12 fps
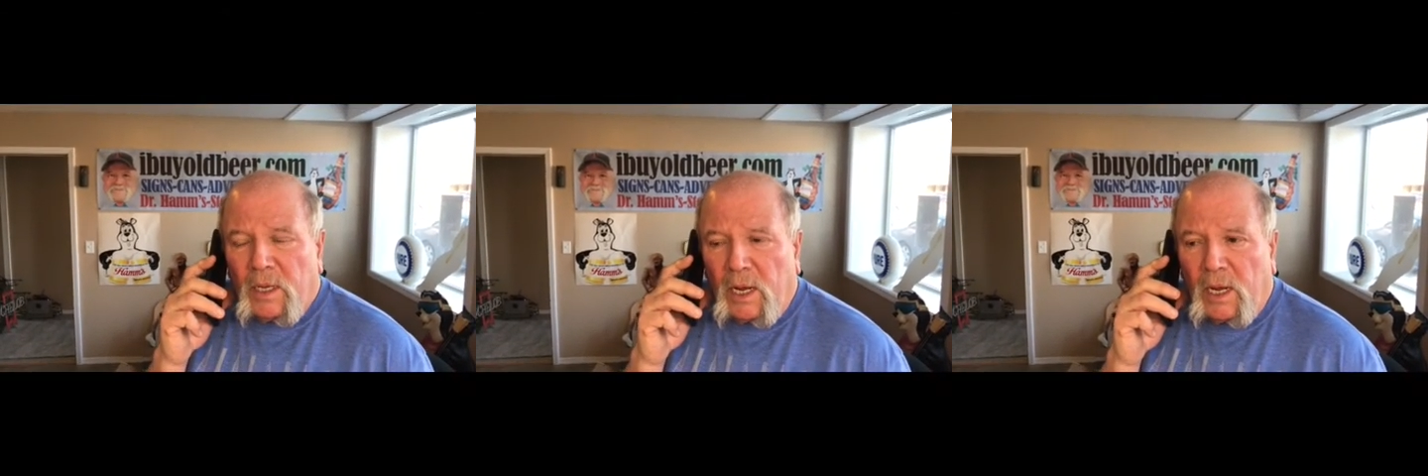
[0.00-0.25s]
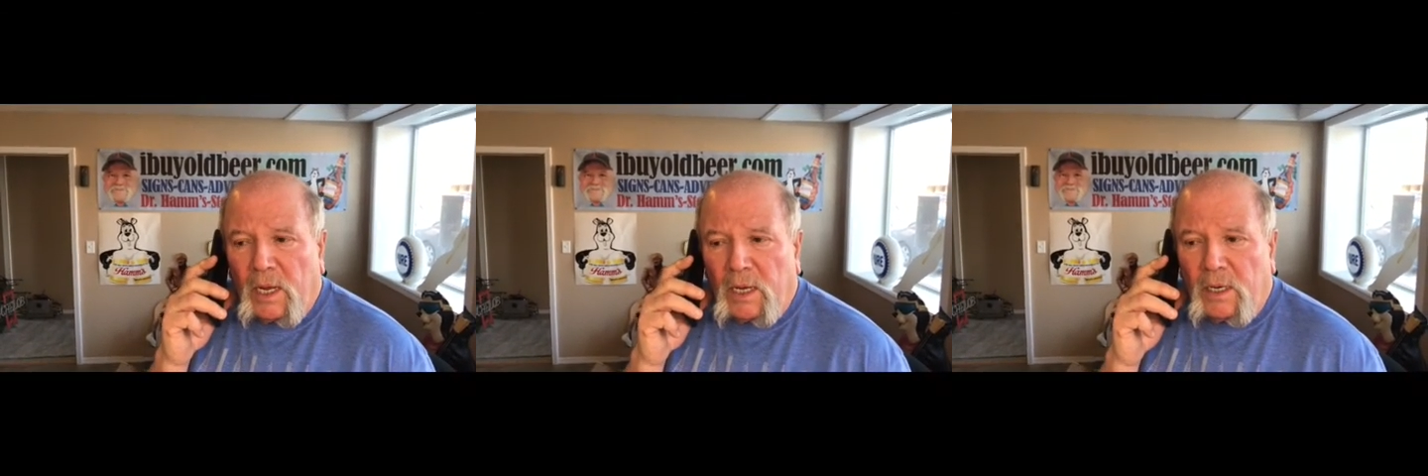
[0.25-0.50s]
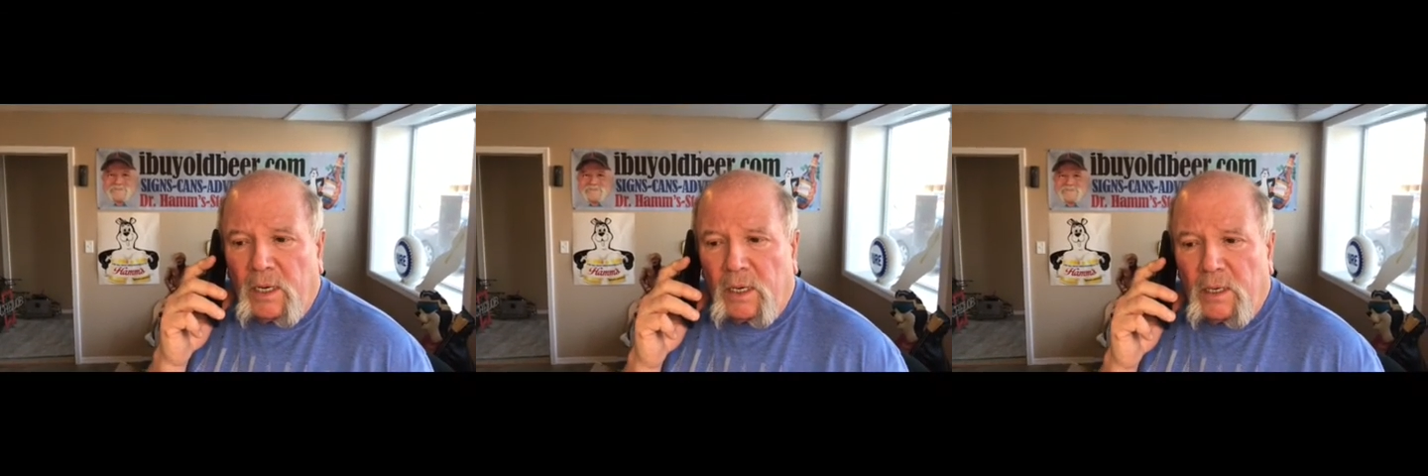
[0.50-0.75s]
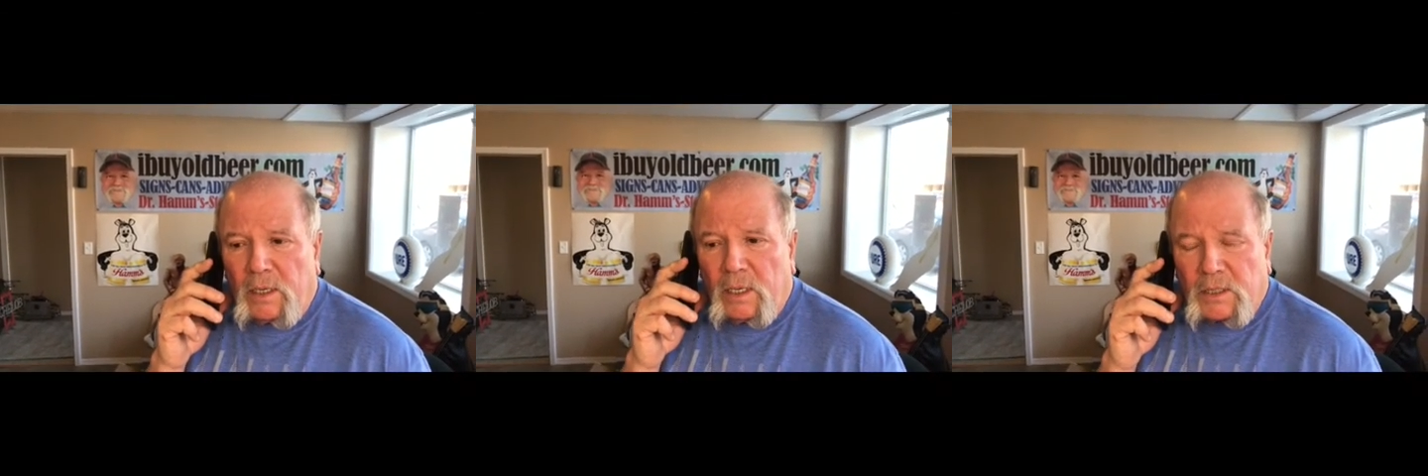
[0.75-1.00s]
and
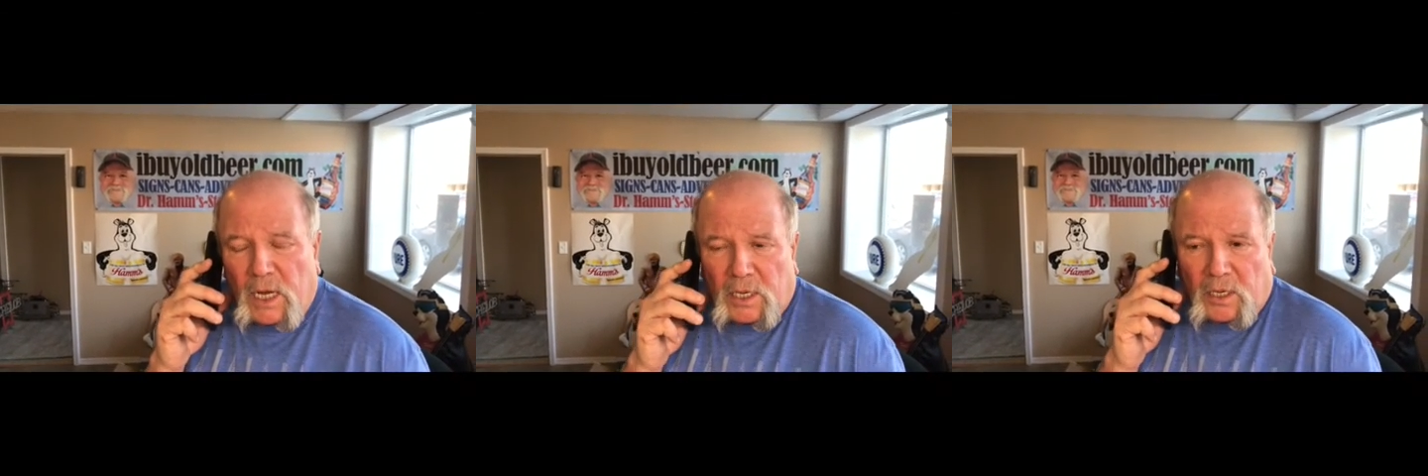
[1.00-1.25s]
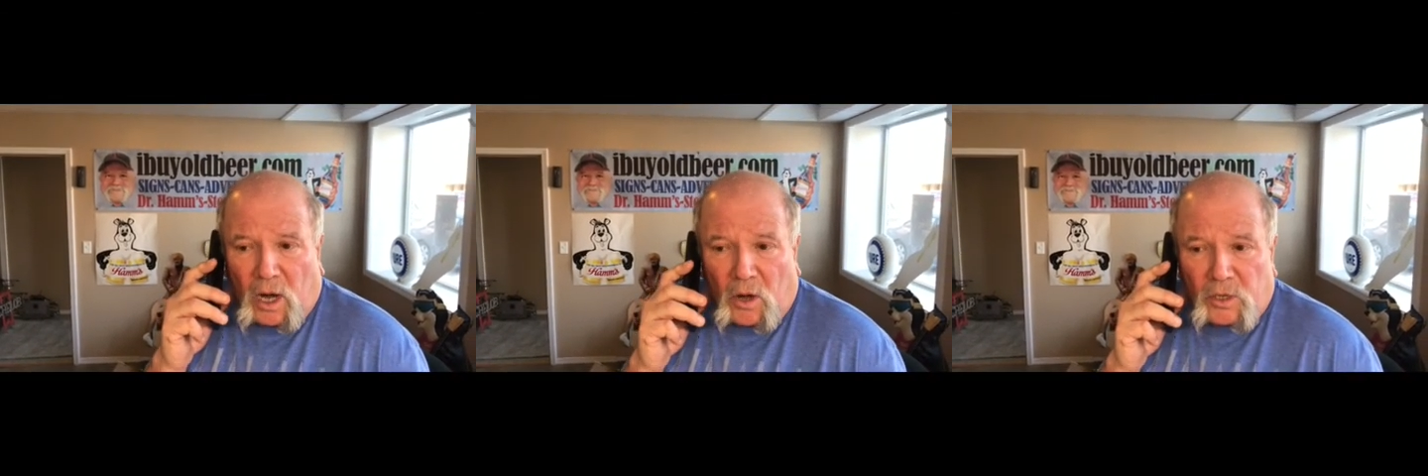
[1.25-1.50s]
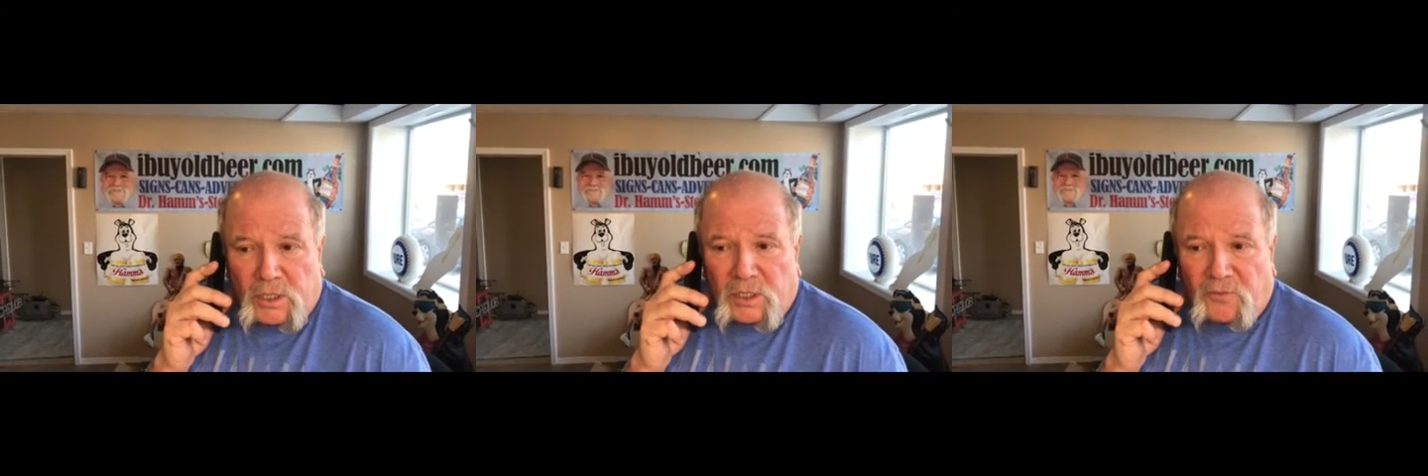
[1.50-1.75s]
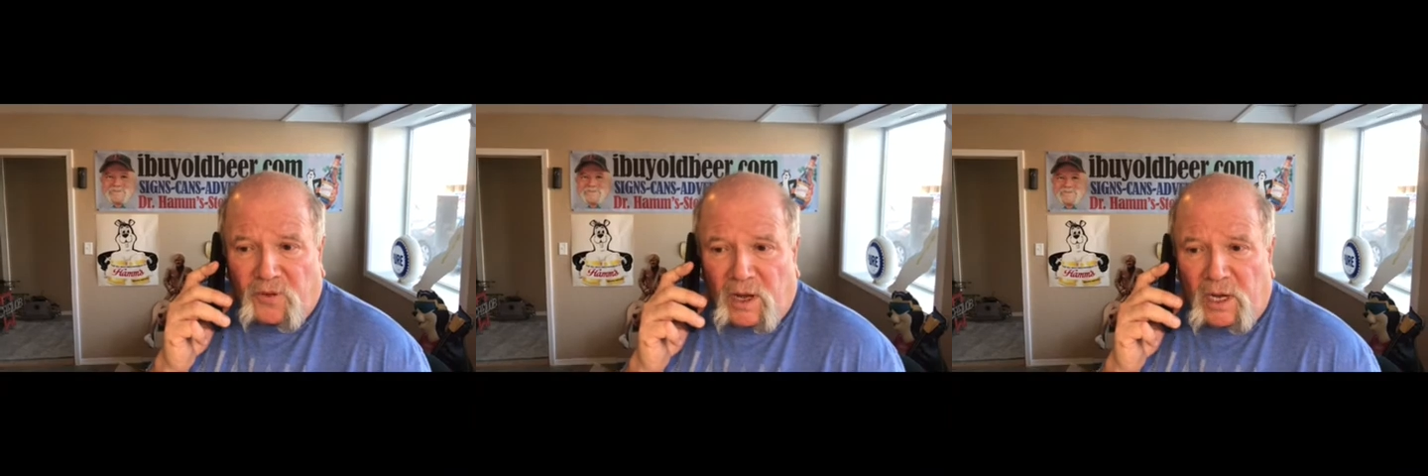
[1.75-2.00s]
it's not the hardest to
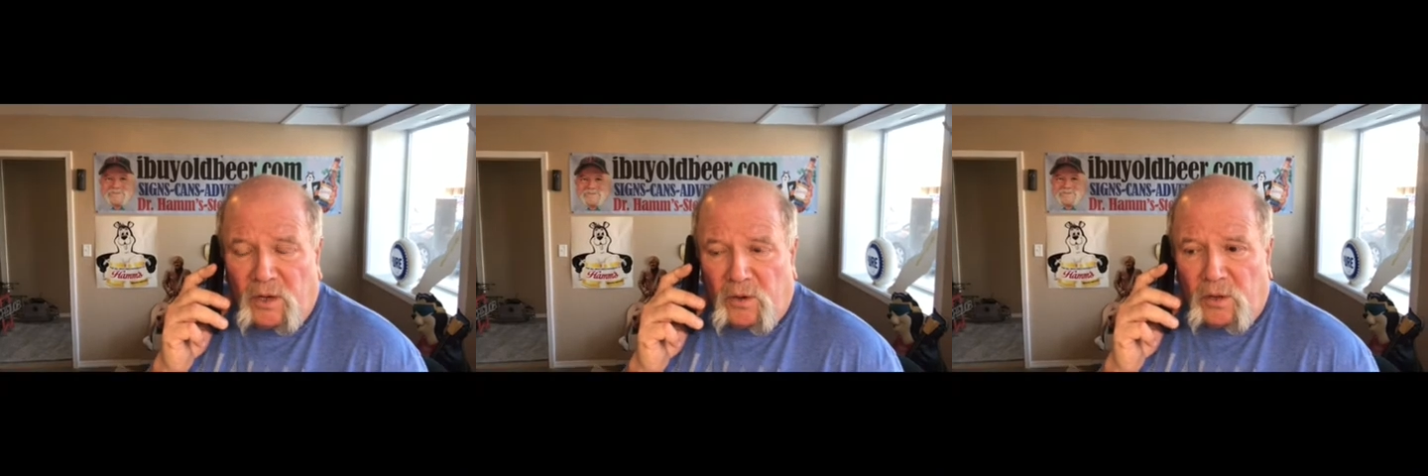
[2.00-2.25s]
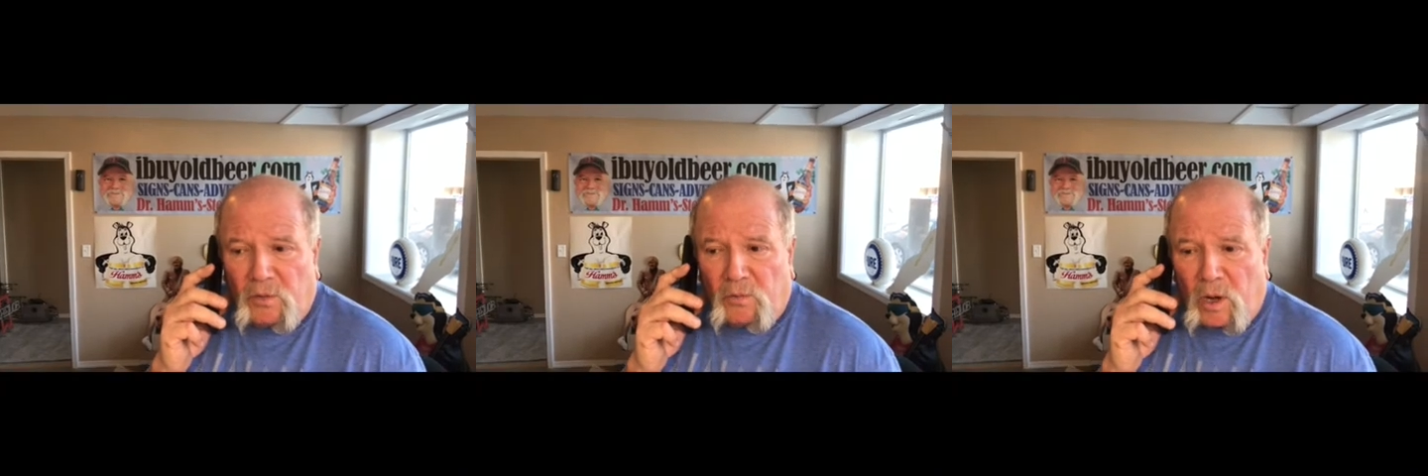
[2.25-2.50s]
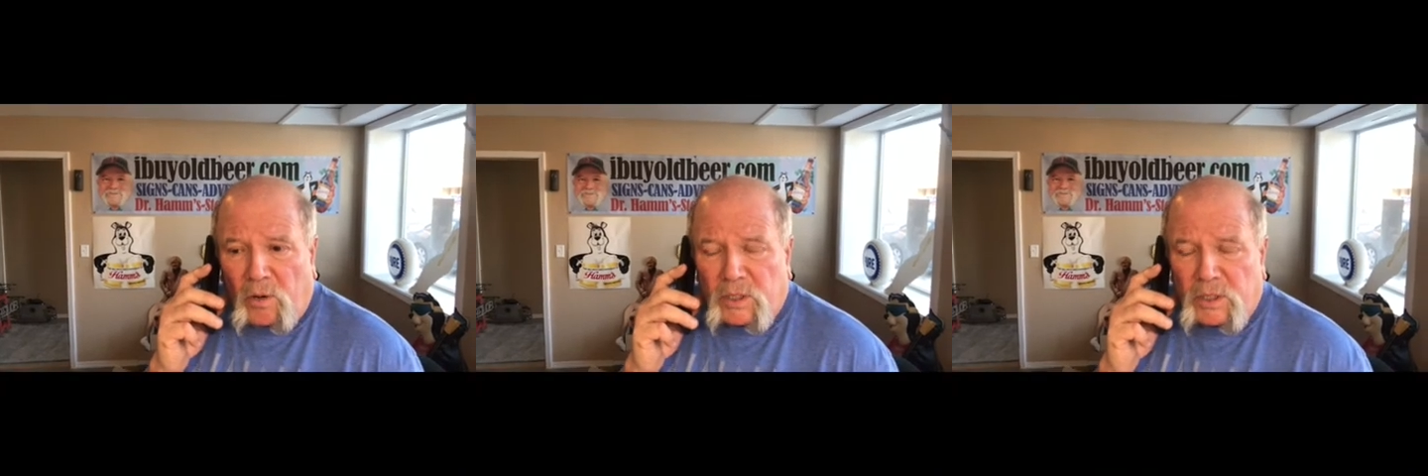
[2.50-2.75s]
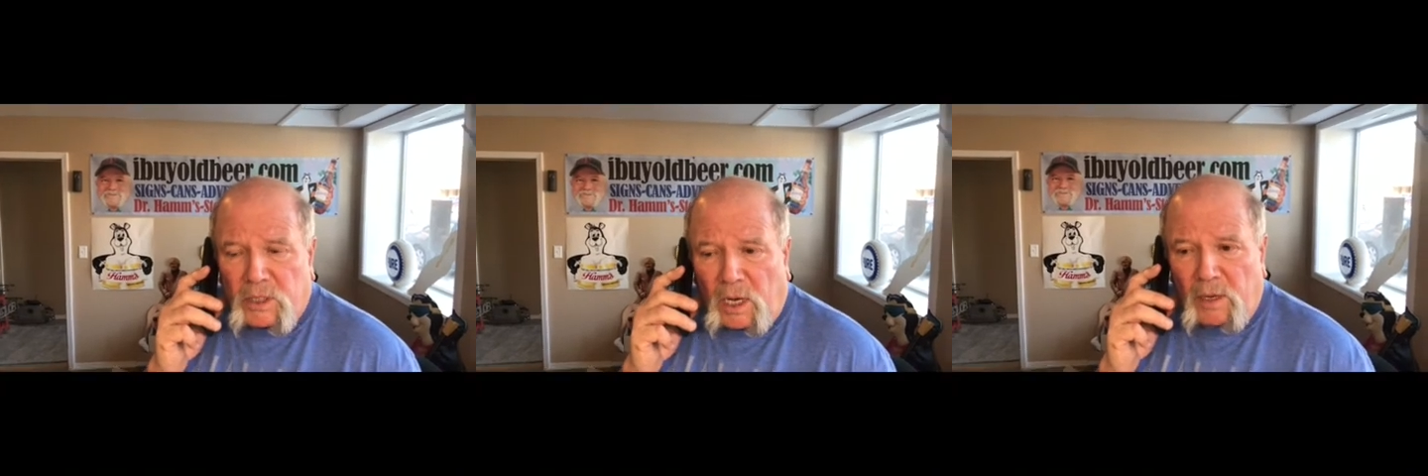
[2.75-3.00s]
find or the
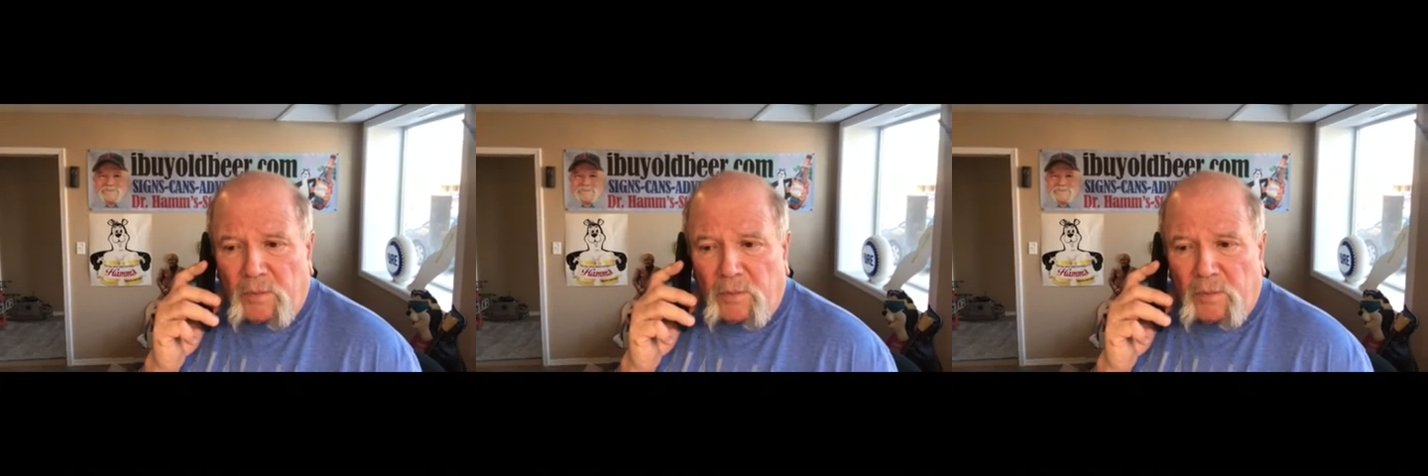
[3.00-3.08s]
rarest sign,